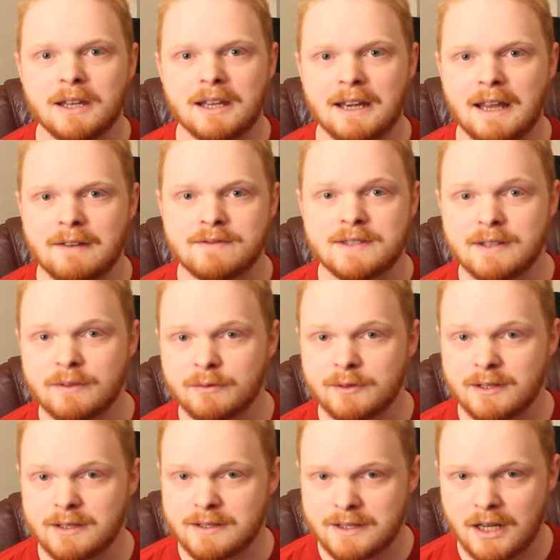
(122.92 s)
can have
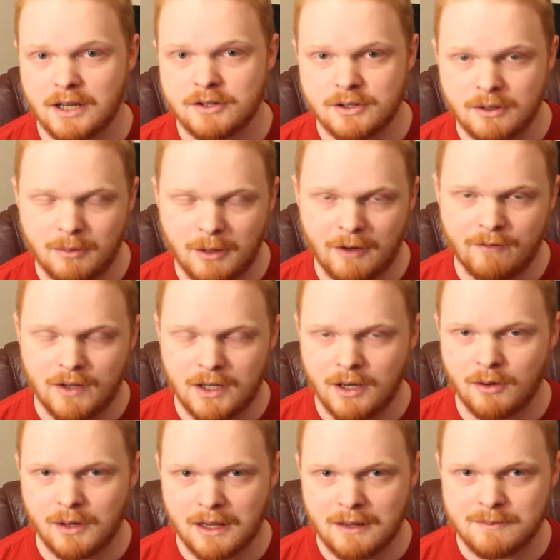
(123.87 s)
civil discussion about
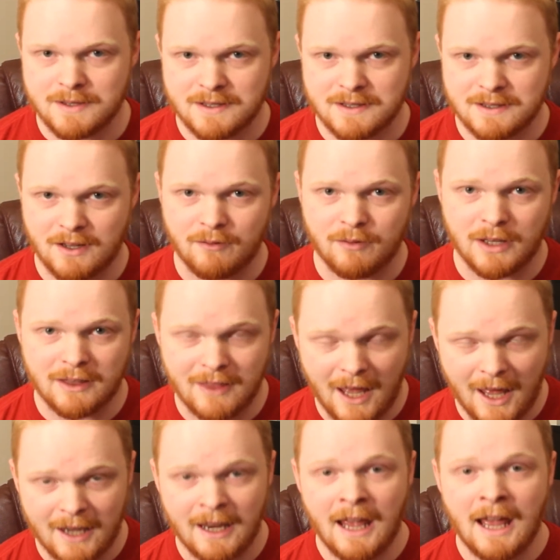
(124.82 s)
video games and stuff like
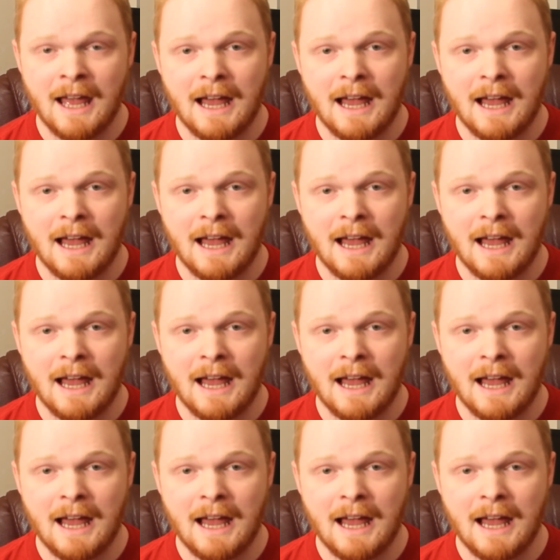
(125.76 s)
that.